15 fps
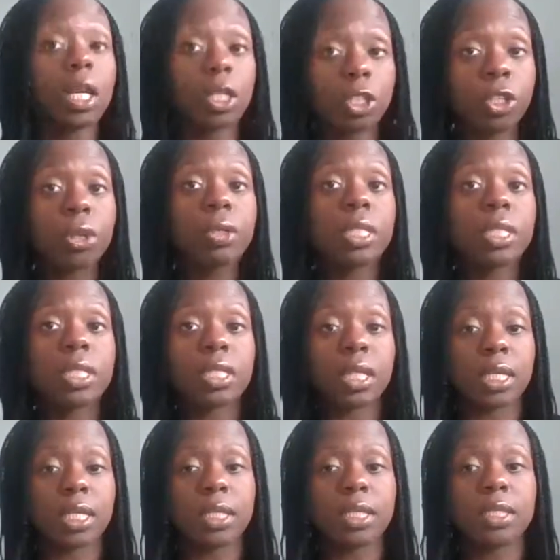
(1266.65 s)
So those are the
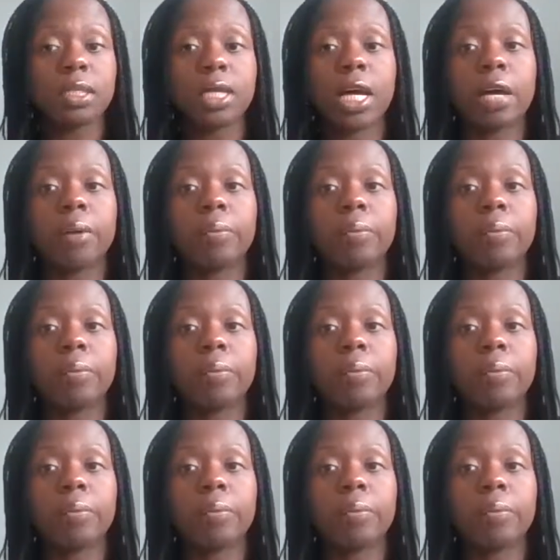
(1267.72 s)
studies